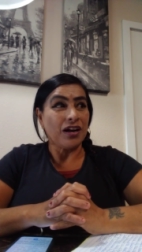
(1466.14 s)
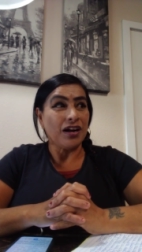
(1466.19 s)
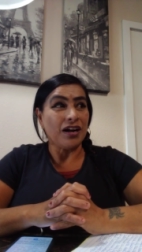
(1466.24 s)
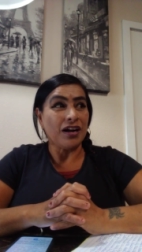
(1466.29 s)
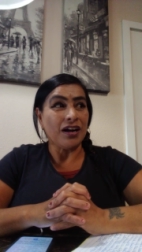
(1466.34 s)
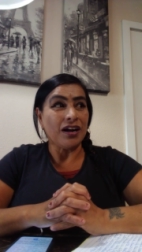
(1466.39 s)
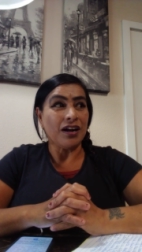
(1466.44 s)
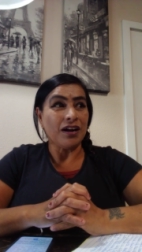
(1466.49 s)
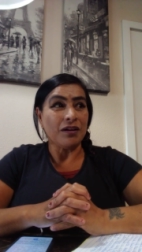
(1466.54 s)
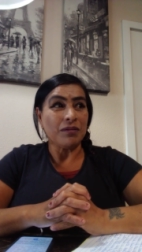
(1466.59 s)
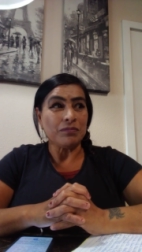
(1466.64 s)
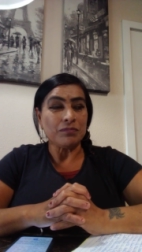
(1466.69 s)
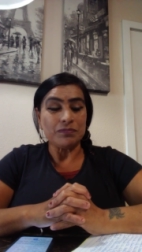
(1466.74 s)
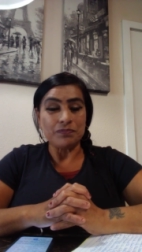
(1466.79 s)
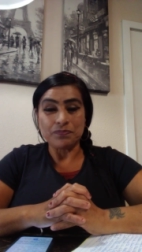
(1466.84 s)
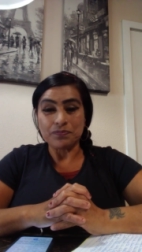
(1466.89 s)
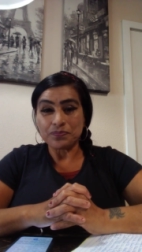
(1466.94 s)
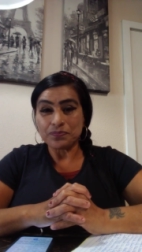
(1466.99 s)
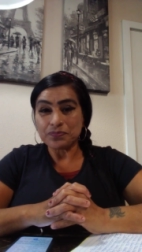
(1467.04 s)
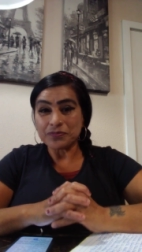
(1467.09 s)

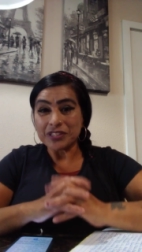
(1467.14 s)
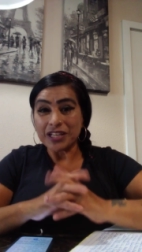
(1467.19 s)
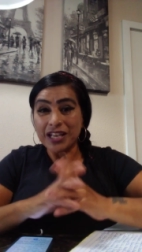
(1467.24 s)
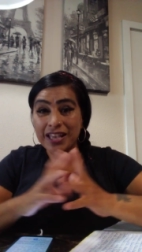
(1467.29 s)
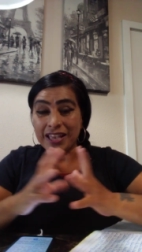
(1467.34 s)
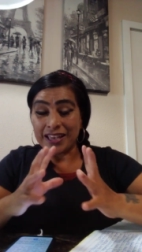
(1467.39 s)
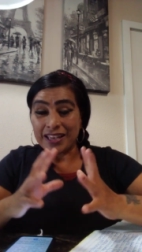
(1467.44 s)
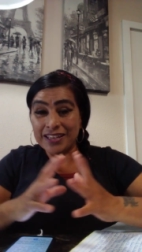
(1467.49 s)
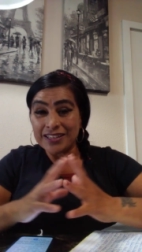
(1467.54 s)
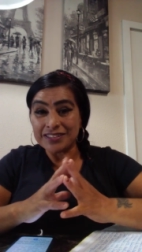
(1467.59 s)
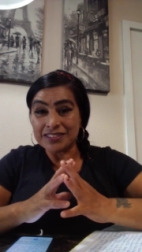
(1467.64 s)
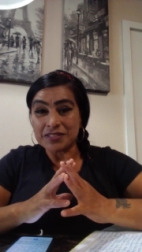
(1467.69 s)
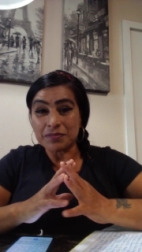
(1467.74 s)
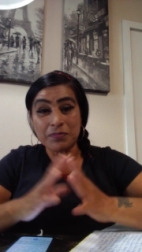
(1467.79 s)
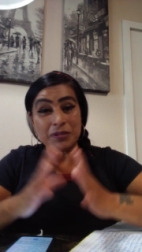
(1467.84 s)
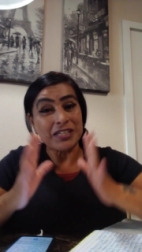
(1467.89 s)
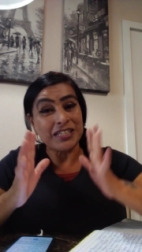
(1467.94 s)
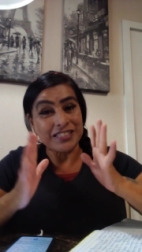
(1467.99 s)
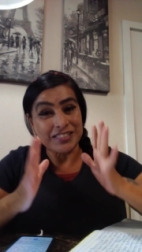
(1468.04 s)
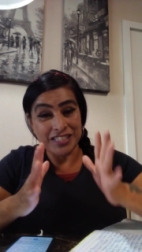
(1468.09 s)
and
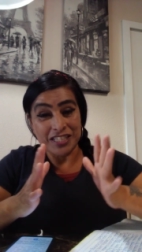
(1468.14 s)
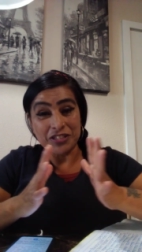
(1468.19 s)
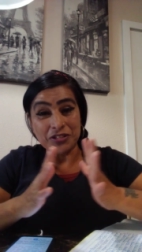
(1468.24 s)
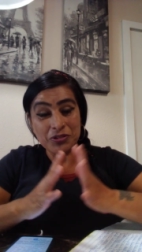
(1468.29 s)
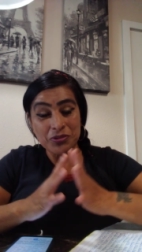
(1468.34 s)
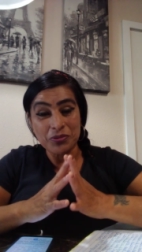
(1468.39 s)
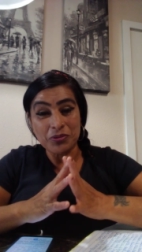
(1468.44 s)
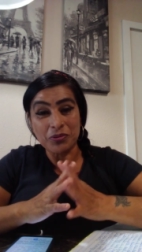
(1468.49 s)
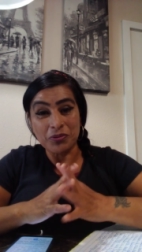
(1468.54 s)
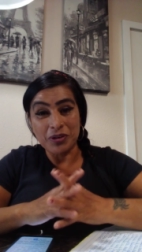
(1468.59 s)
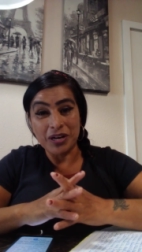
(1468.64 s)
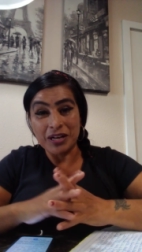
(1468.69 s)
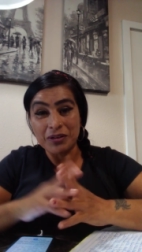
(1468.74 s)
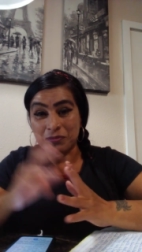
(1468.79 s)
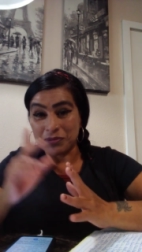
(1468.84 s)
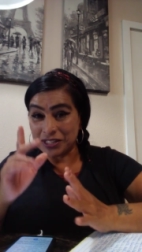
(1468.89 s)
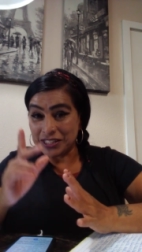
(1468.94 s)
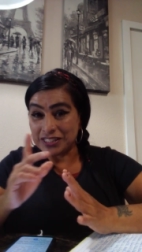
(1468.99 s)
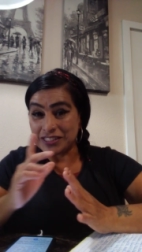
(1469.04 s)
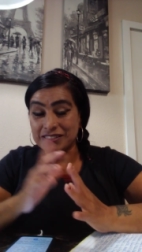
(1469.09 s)
because they knew who I
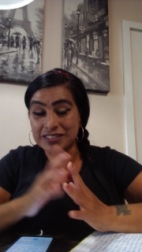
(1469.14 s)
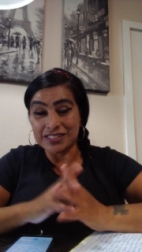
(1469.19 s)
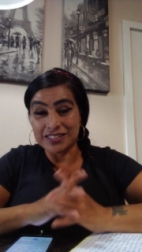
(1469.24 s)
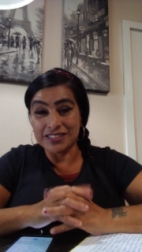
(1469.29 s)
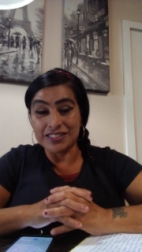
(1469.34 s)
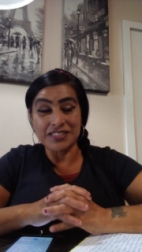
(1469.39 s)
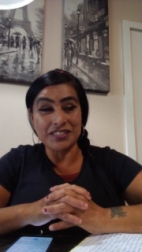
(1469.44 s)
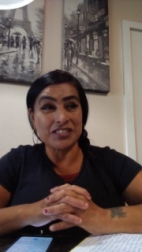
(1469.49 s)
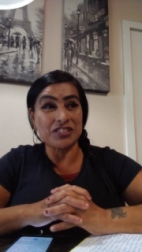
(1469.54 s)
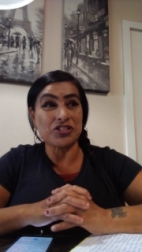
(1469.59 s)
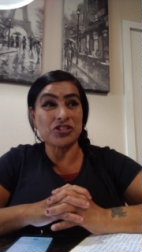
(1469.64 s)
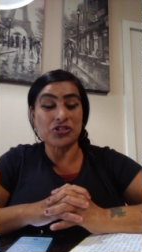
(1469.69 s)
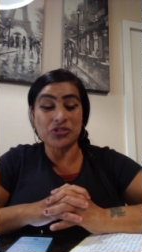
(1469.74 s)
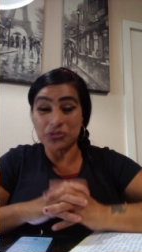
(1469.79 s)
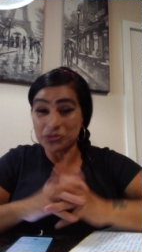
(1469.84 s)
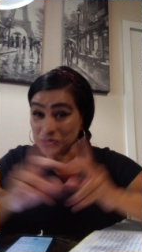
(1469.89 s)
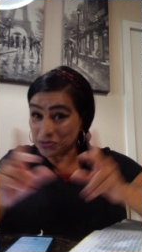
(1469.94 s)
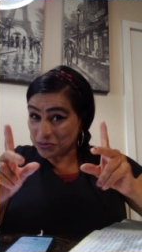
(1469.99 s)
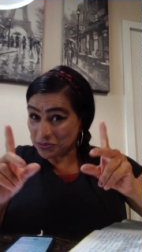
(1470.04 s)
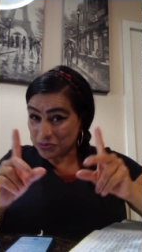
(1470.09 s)
was, and this is
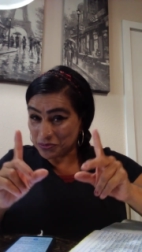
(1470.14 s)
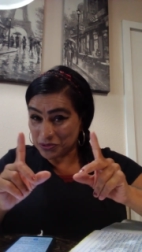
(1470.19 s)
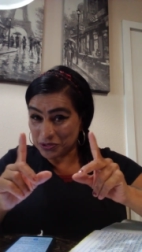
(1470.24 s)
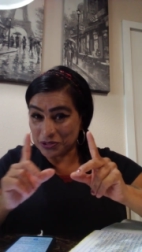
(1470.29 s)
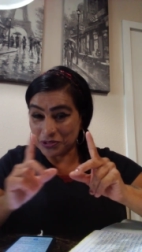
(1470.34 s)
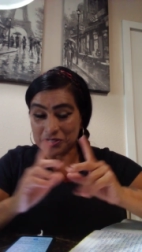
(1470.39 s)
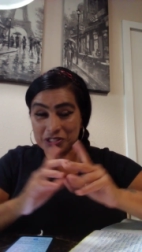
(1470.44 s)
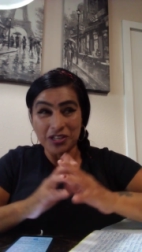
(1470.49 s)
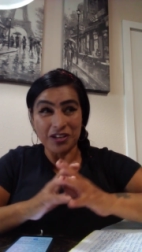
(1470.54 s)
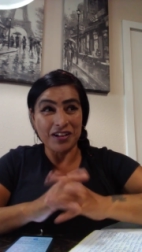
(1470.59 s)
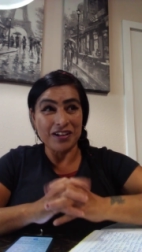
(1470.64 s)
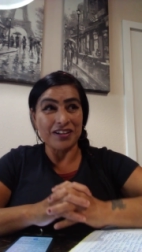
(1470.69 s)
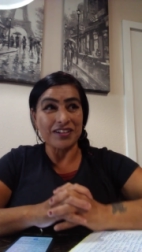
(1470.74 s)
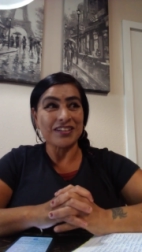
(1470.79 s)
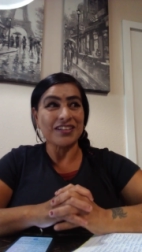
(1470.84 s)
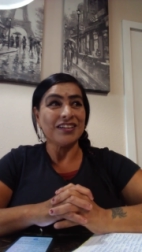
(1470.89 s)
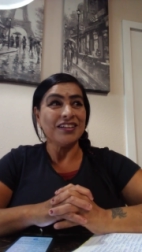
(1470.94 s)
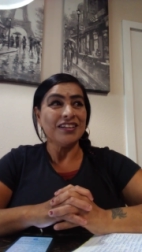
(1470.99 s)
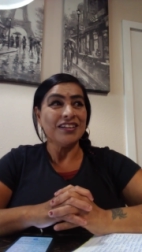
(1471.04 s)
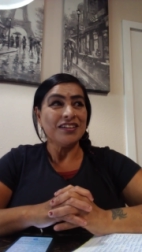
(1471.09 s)
true, real talk.